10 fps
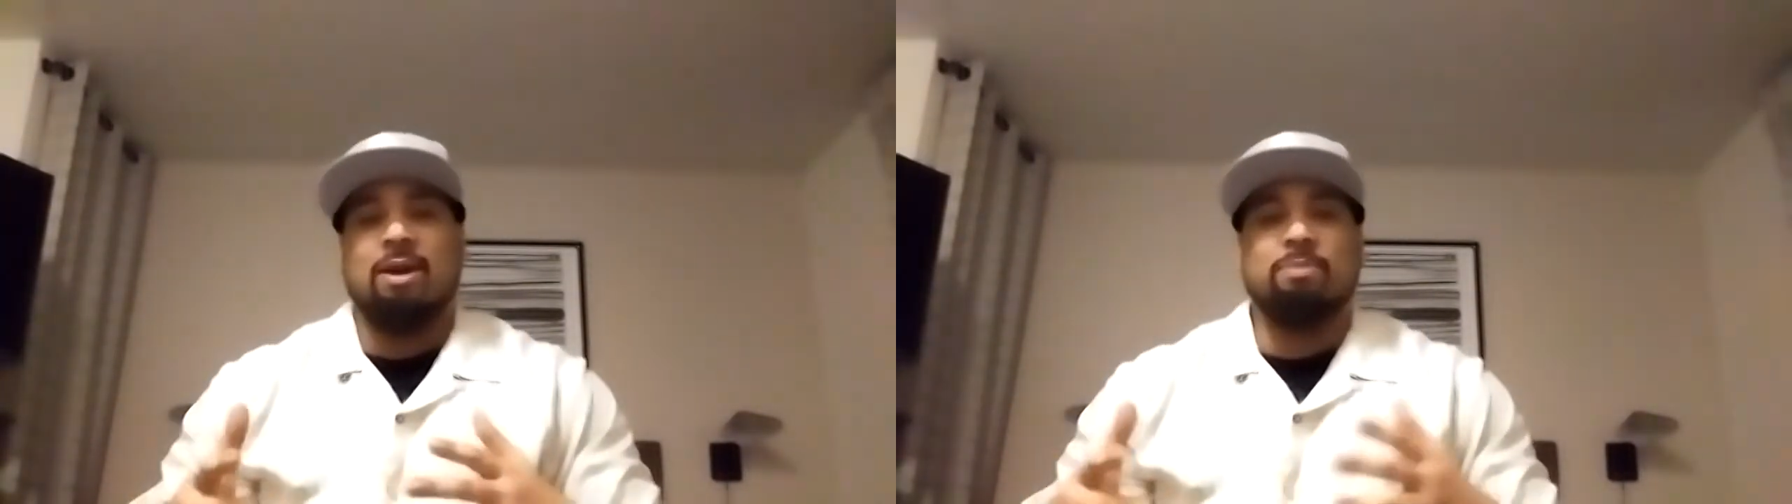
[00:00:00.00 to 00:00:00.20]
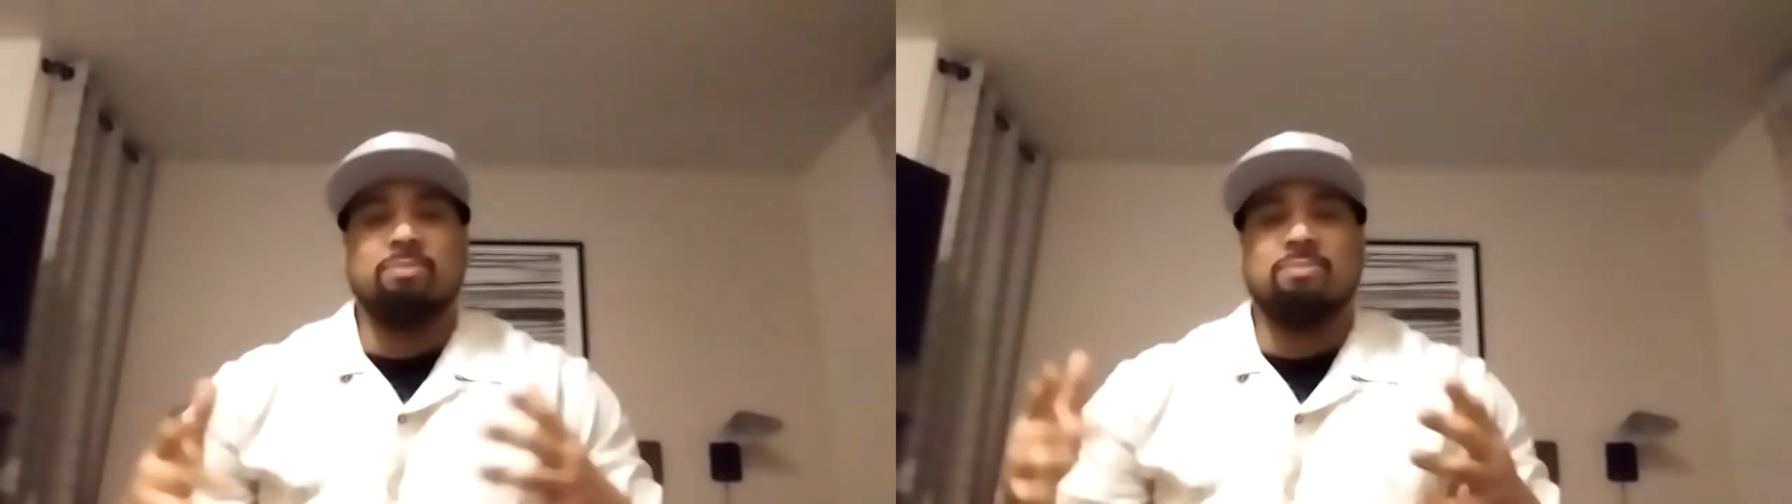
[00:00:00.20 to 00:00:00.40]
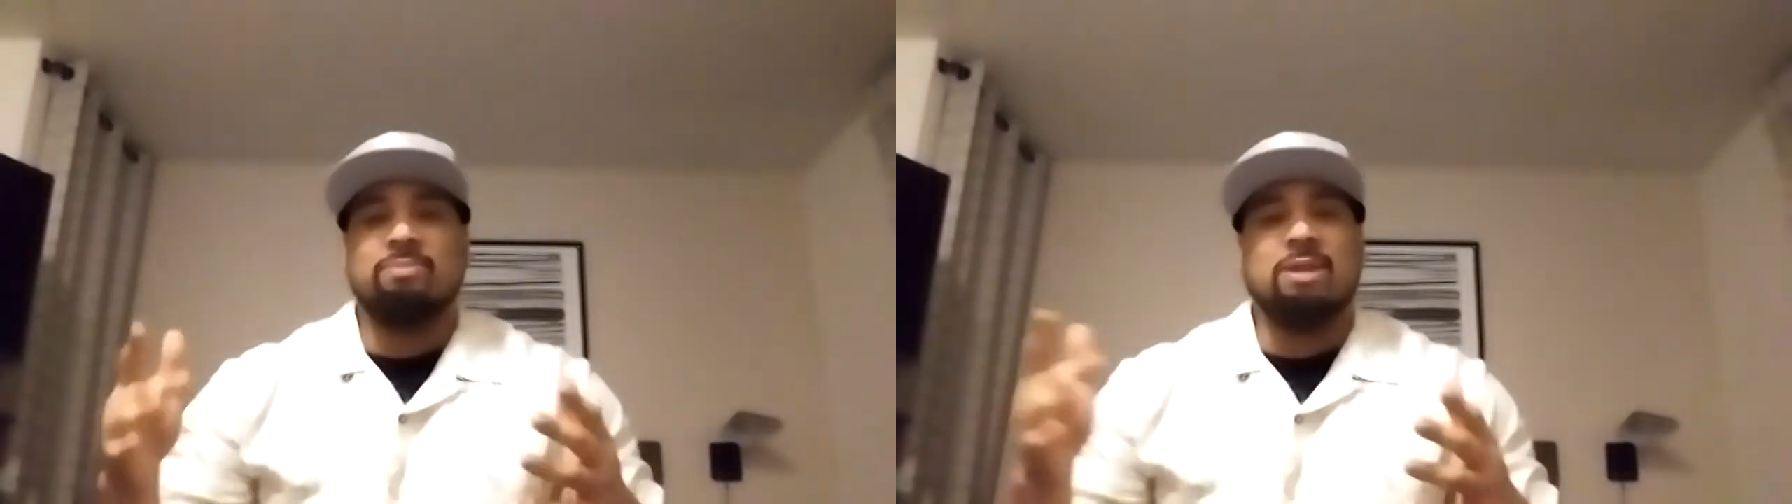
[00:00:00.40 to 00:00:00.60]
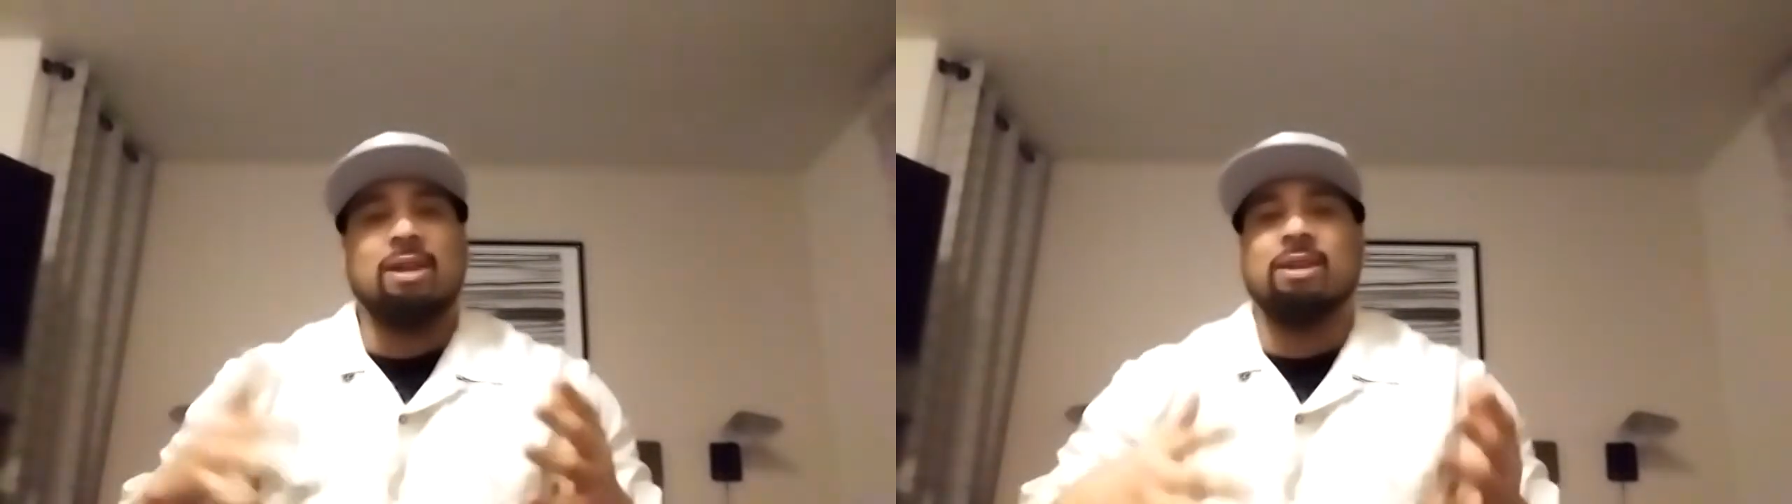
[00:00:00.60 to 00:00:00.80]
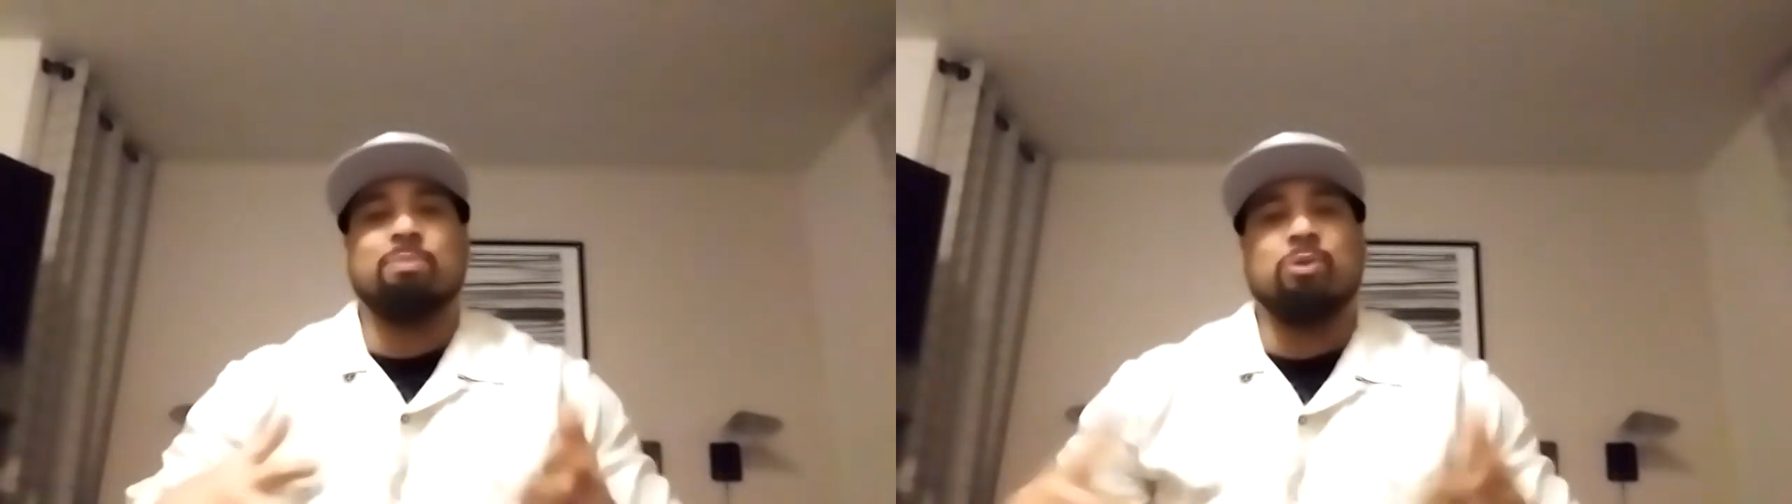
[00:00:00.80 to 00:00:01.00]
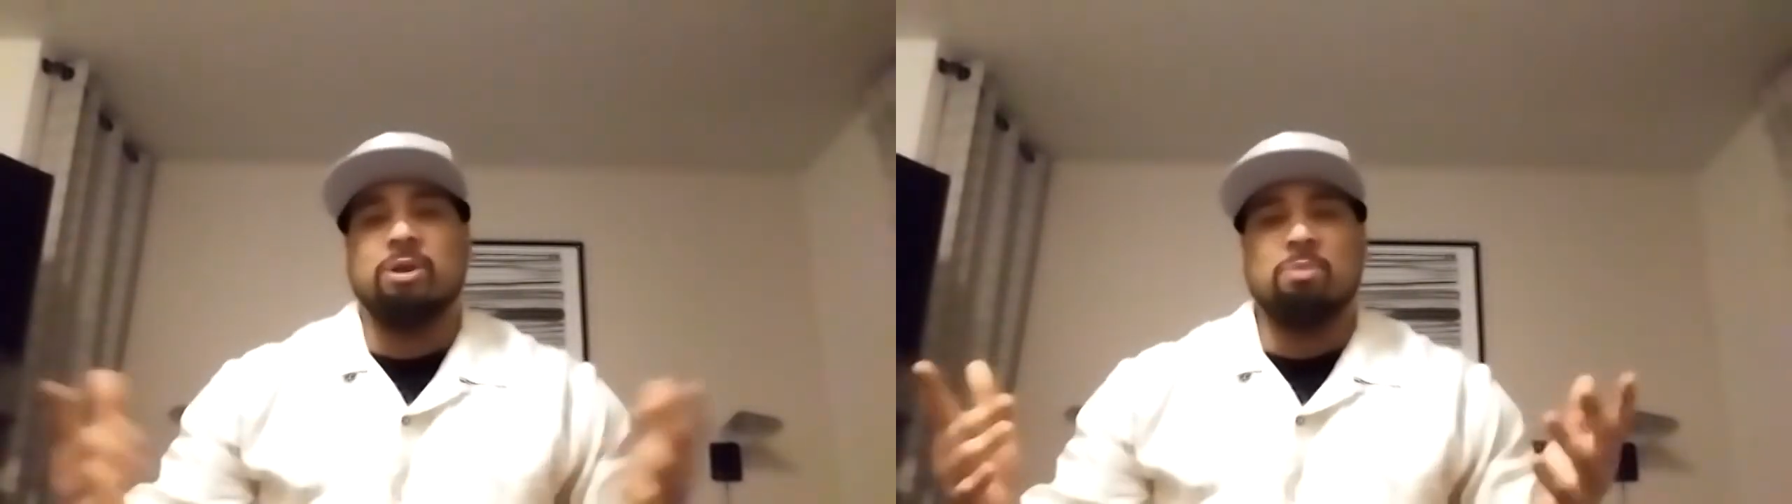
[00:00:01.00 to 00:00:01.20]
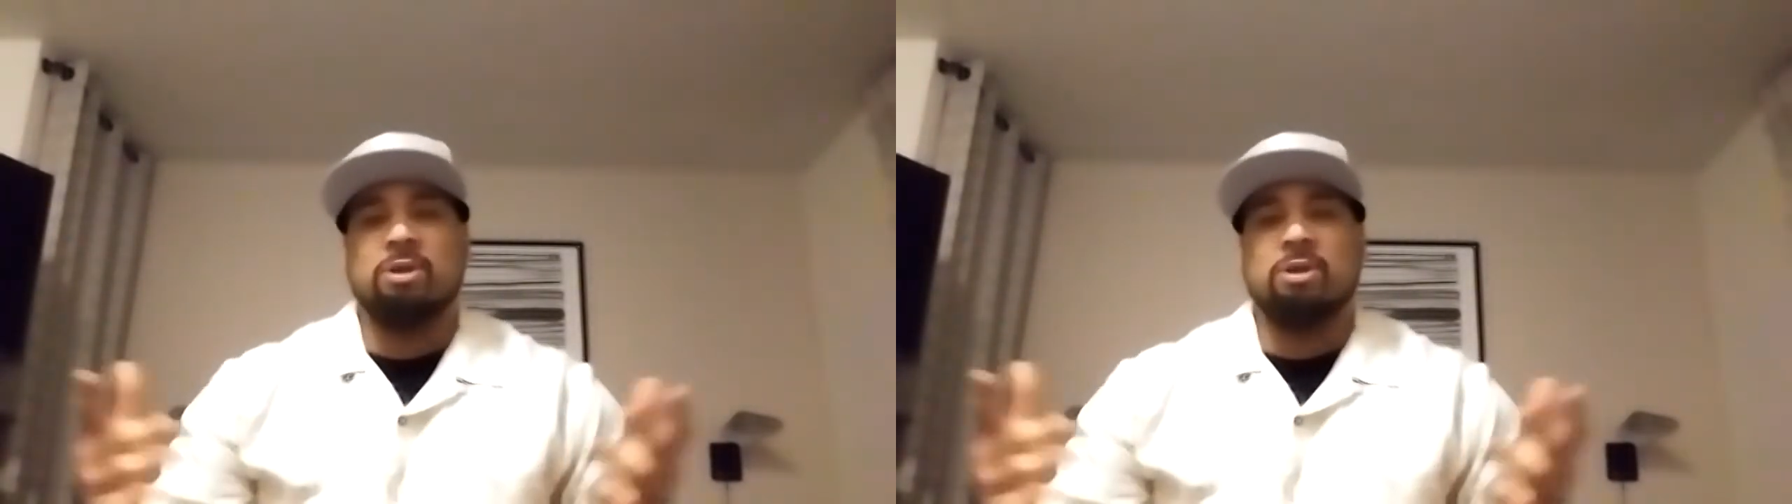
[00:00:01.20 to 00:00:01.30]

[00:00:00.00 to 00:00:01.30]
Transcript: I'm telling pretty